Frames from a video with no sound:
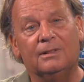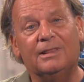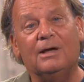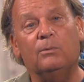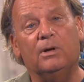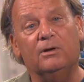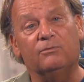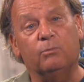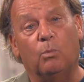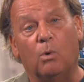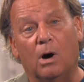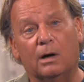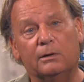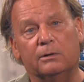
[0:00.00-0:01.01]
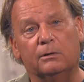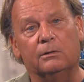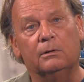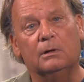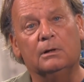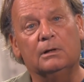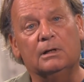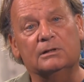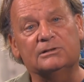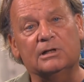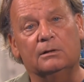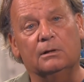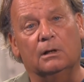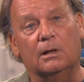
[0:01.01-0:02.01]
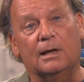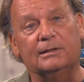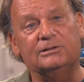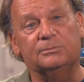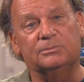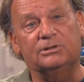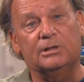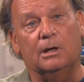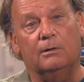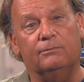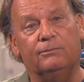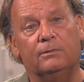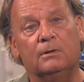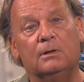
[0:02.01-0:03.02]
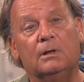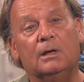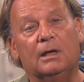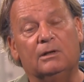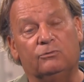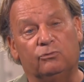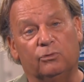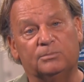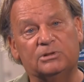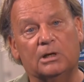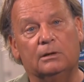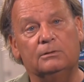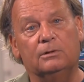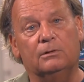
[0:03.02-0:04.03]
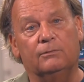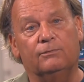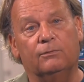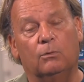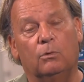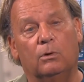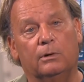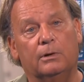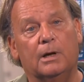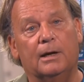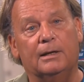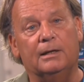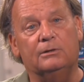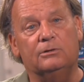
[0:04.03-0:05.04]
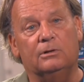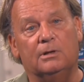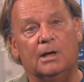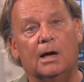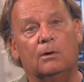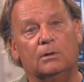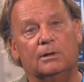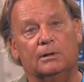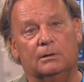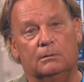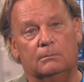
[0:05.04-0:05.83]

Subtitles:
That way, if water gets on the lines themselves, it drips onto the floor, not into the outlet.